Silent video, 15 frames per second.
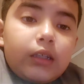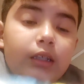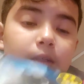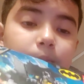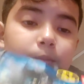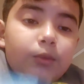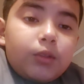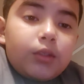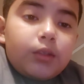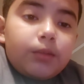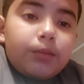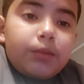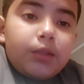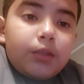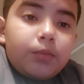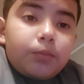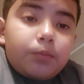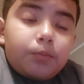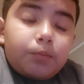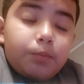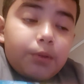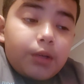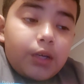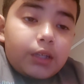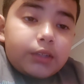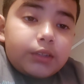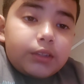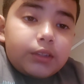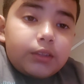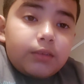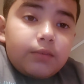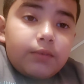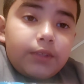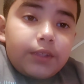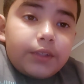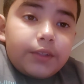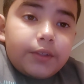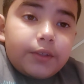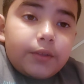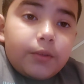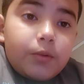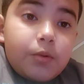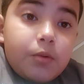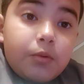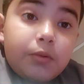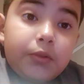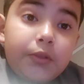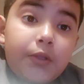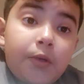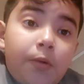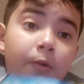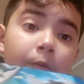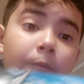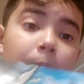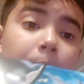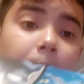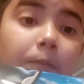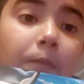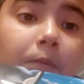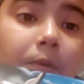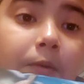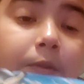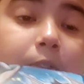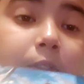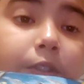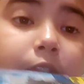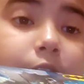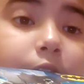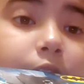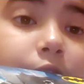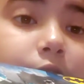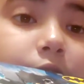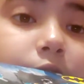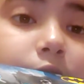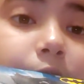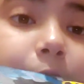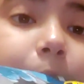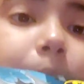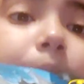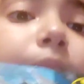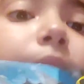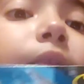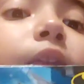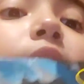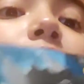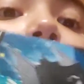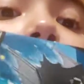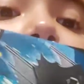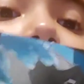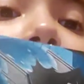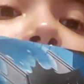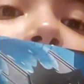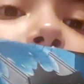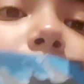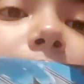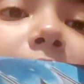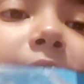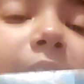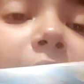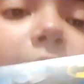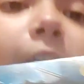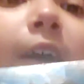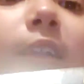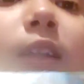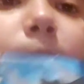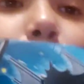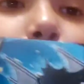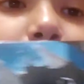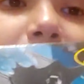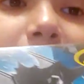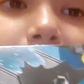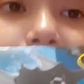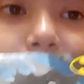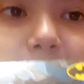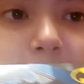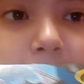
I'm gonna be pausing the video. So, see when I got all the pieces